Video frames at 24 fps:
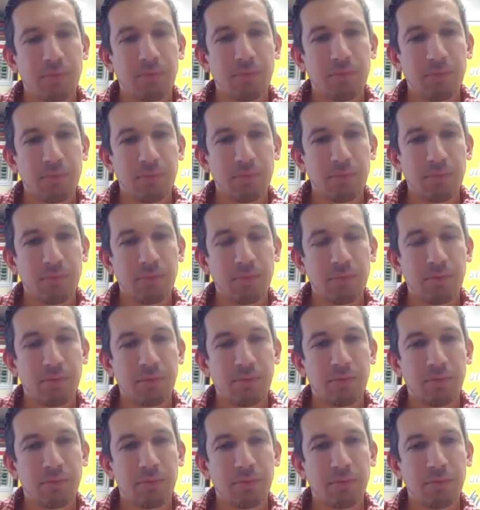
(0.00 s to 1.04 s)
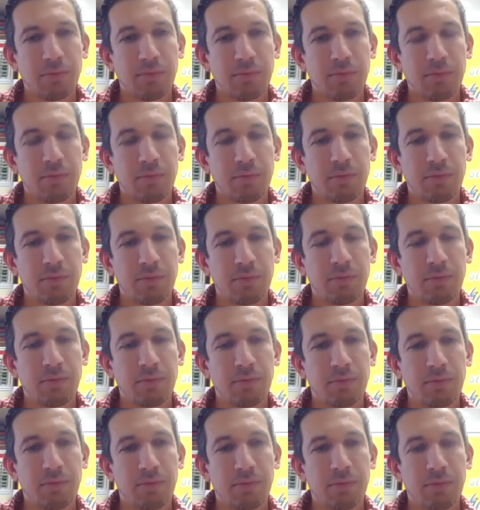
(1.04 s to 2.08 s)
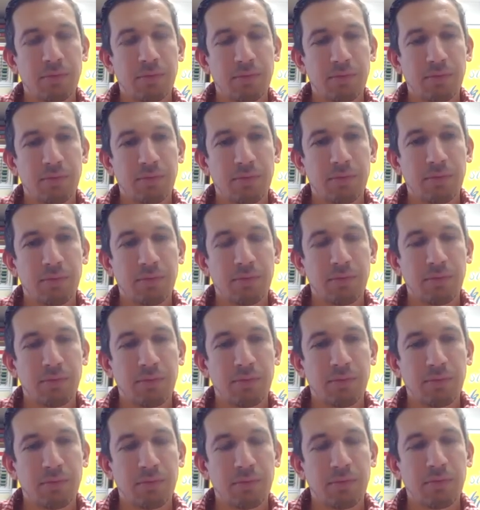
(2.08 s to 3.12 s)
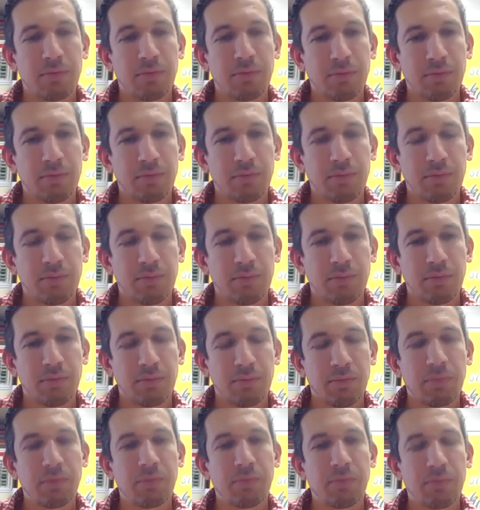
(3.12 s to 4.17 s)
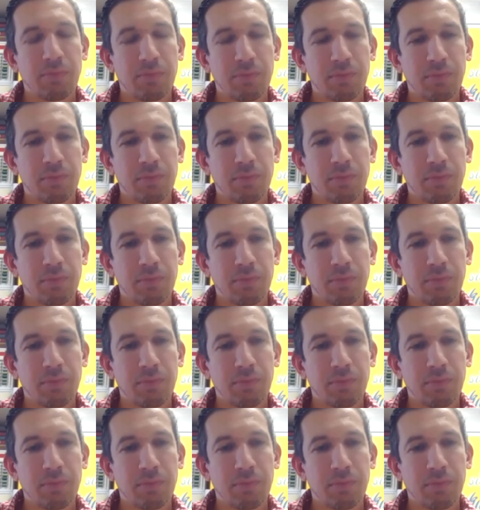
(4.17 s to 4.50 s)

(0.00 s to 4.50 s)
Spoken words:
[no speech]